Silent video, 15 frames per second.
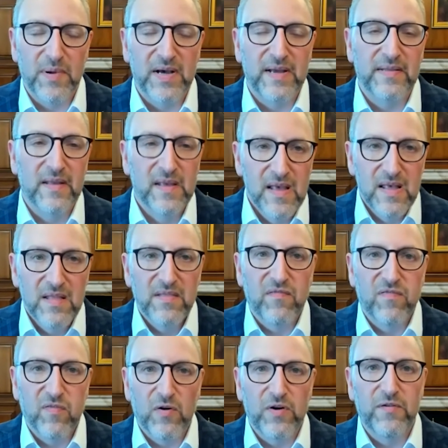but the
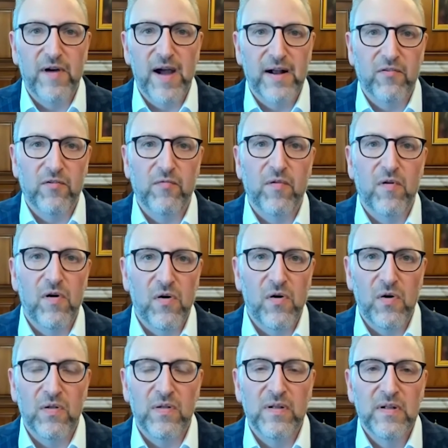floor director
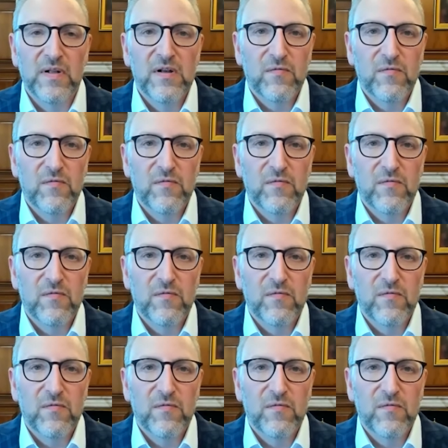role